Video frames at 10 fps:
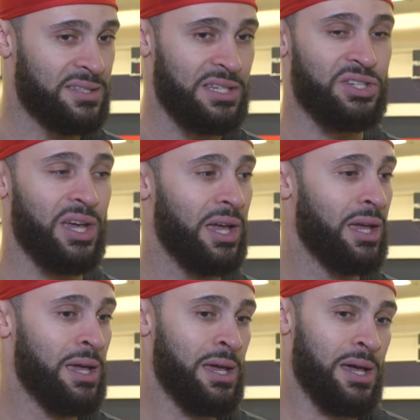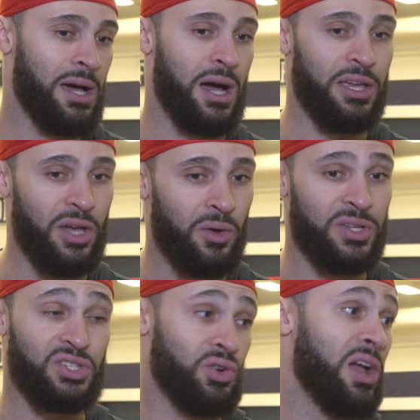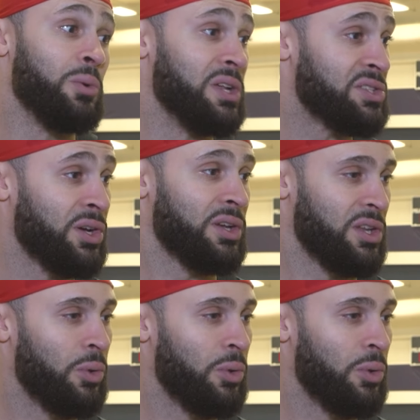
C.J., Jonas, Trey when he's cooking.